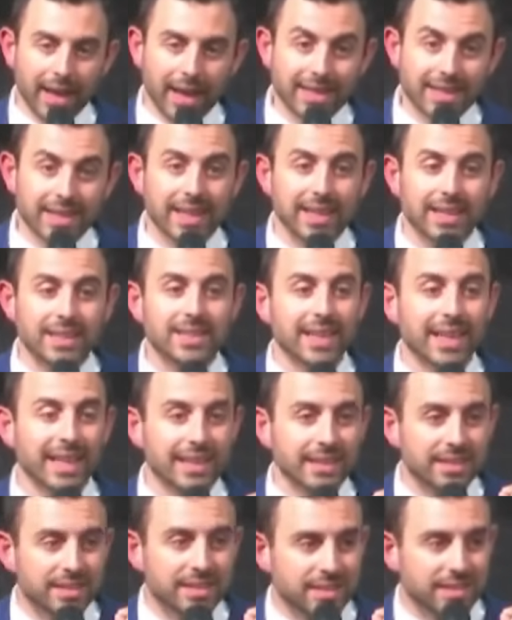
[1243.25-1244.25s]
And it
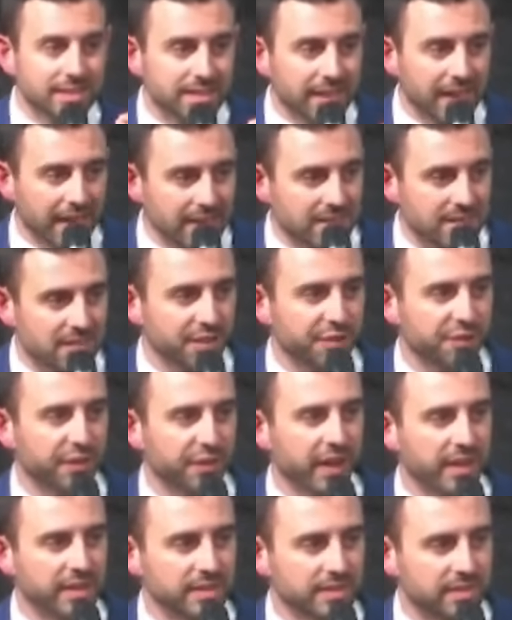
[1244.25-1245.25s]

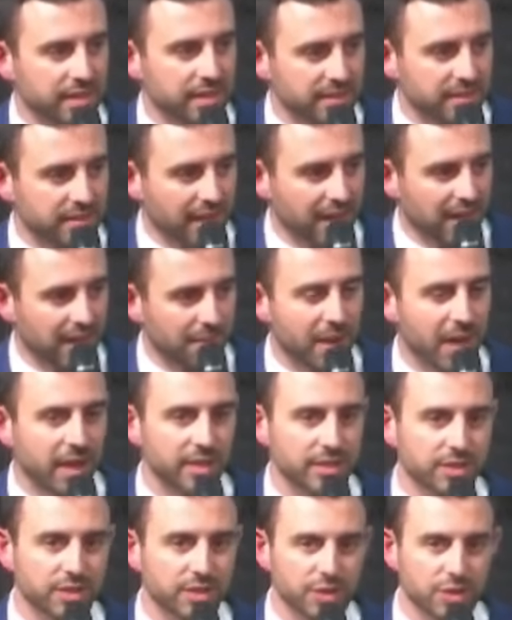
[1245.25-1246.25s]
incentivizes
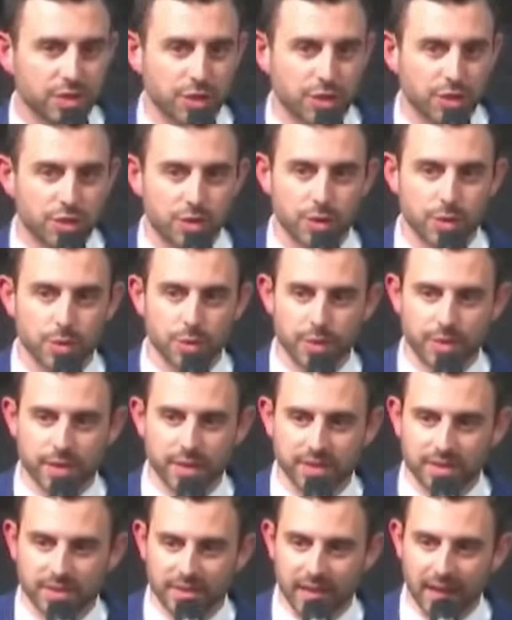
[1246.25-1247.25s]
Hamas to do
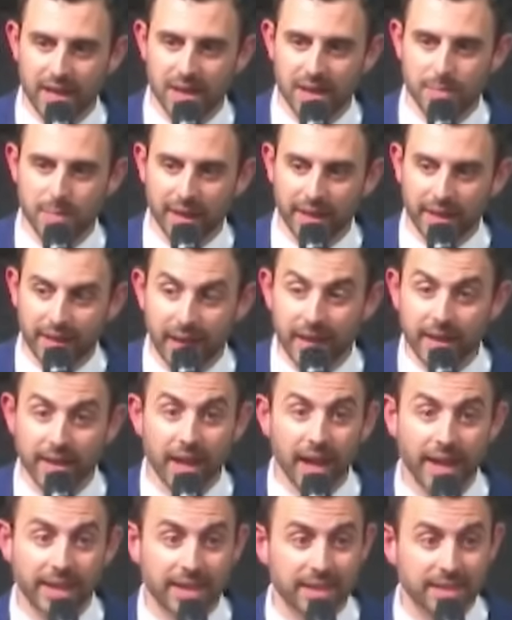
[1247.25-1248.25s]
the same
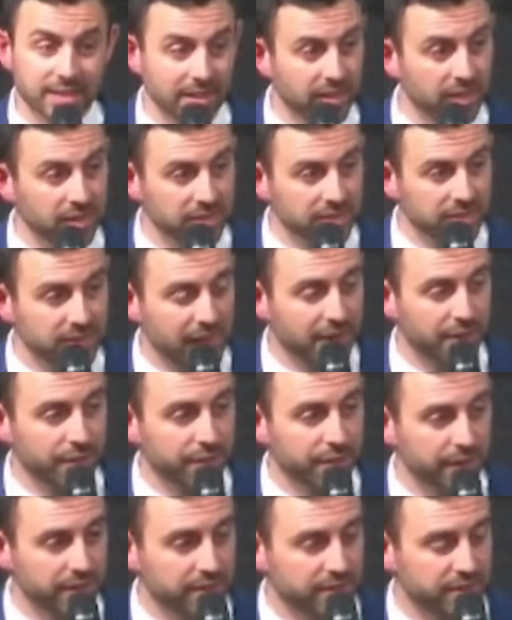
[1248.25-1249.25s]
again. And it tells
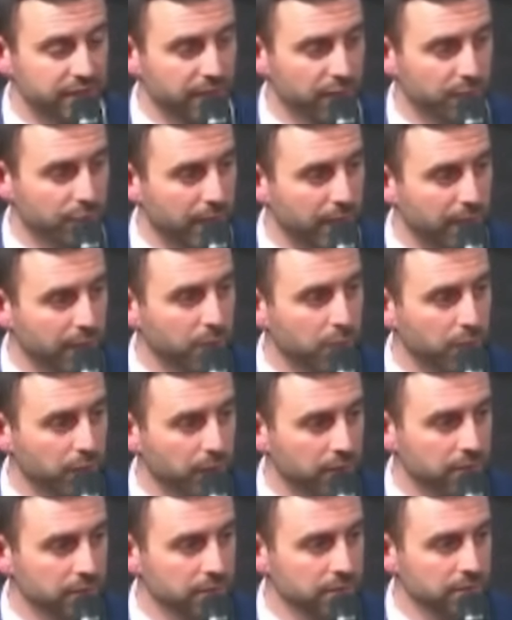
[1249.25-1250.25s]
terrorists around the
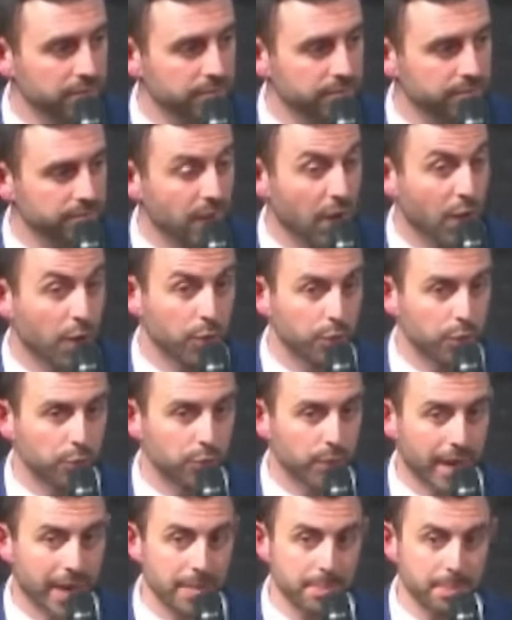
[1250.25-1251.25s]
world
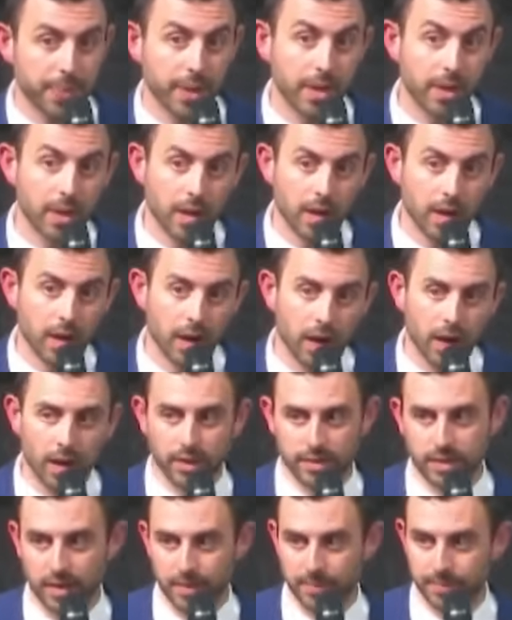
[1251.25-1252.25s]
rape
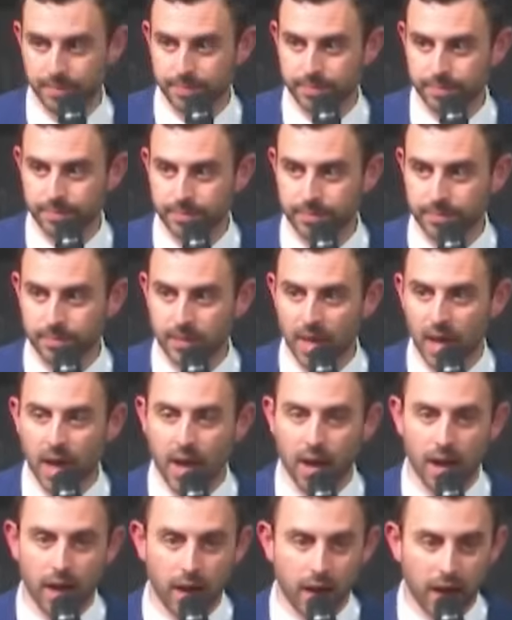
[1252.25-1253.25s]
harder.
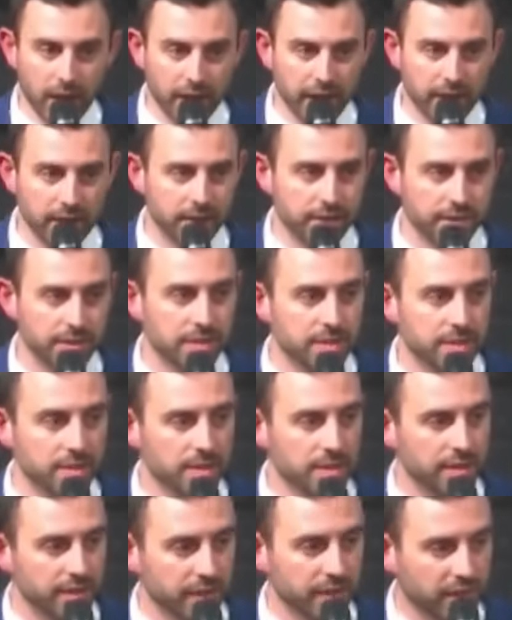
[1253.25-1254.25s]
Ireland,
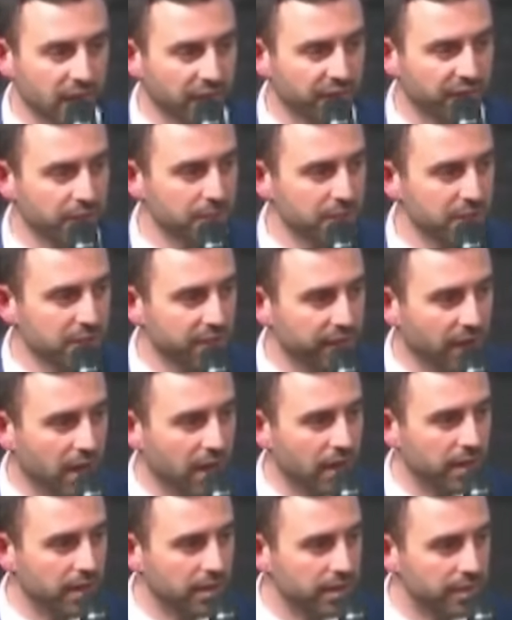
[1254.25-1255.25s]
the government of
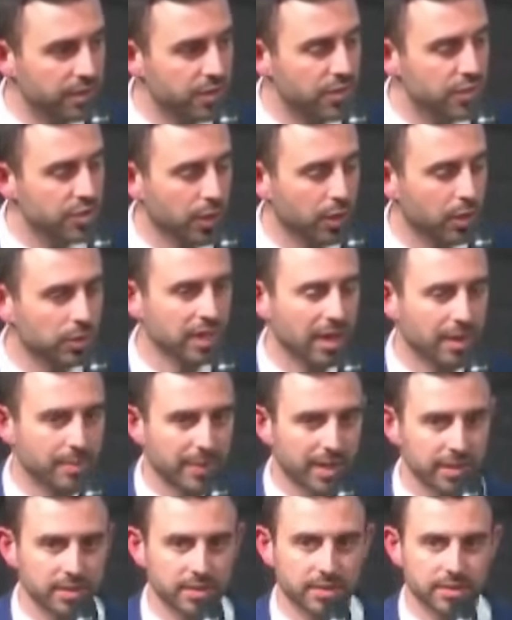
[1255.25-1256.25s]
Ireland told
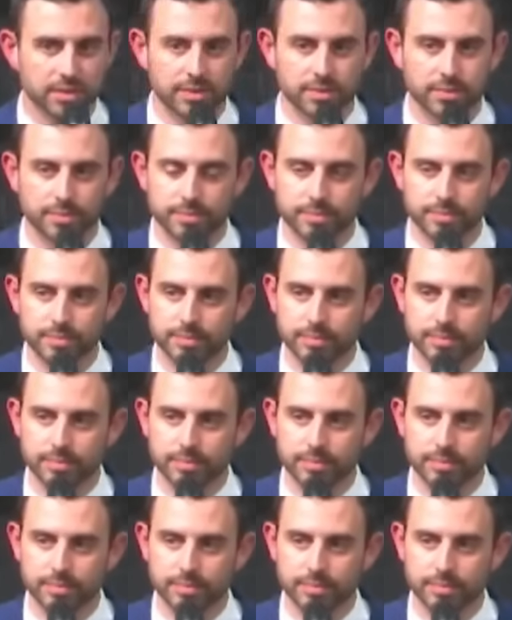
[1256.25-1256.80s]
Hamas